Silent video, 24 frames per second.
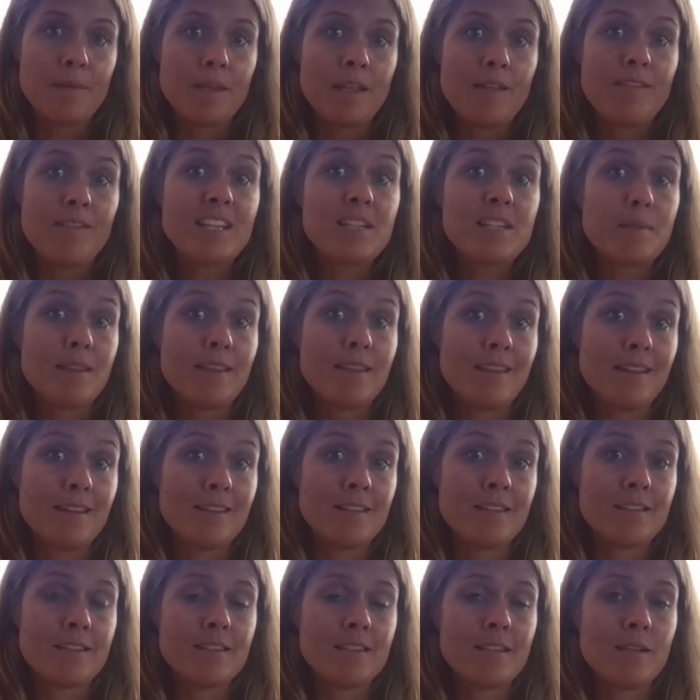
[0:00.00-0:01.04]
investment
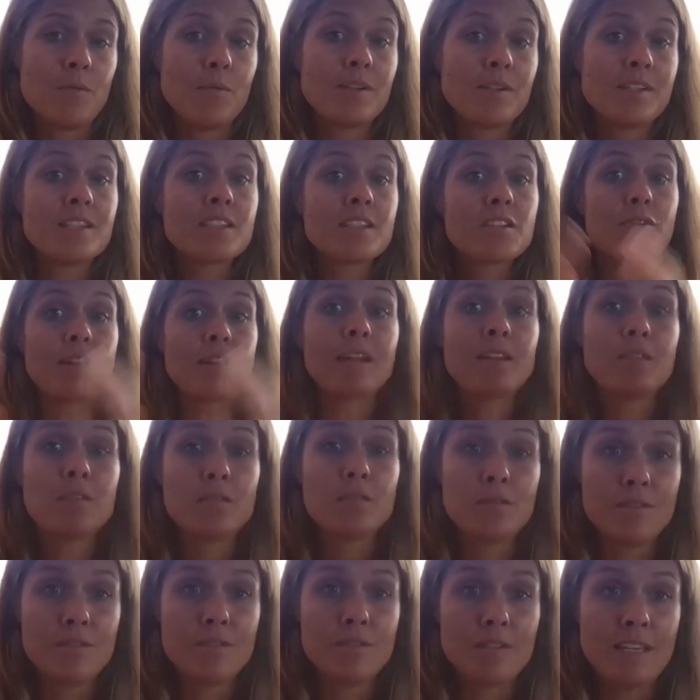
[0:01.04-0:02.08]
thesis, which is great
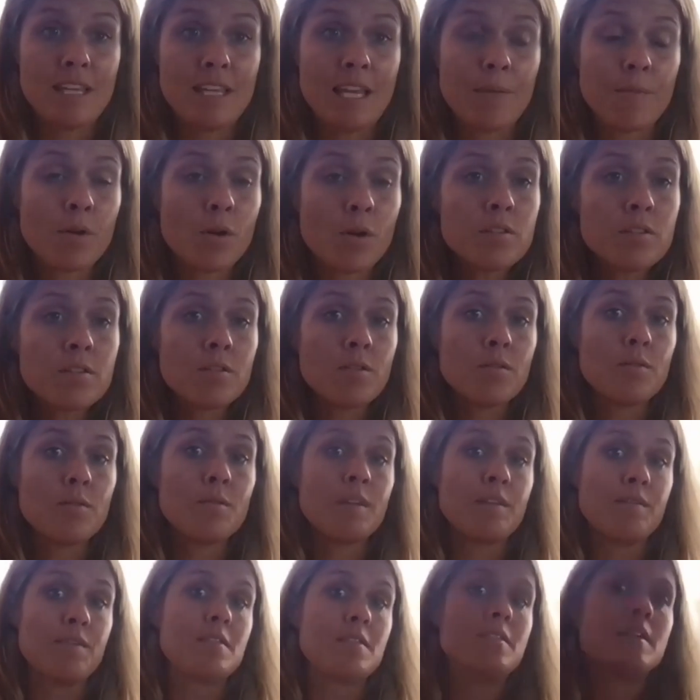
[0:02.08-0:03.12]
to see. And we
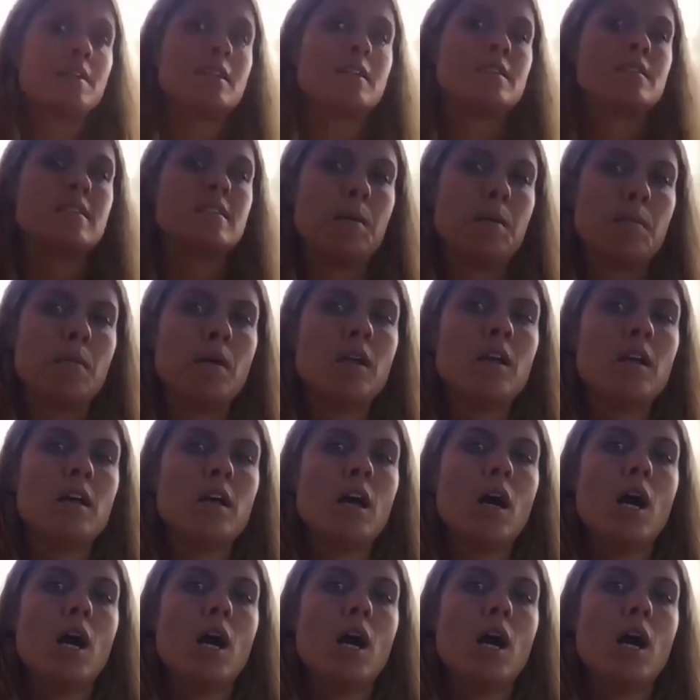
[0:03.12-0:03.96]
also even see some